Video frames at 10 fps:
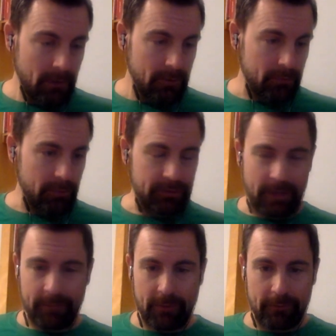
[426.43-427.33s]
Should we
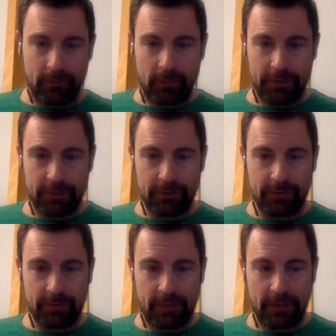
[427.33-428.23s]
stop there for
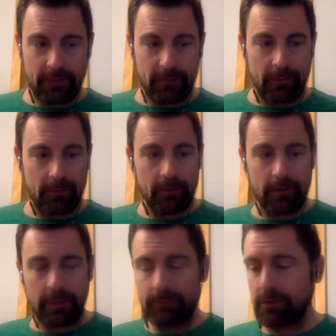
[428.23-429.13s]
questions, Kale,
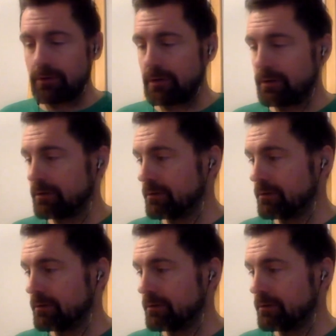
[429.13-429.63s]
or keep going?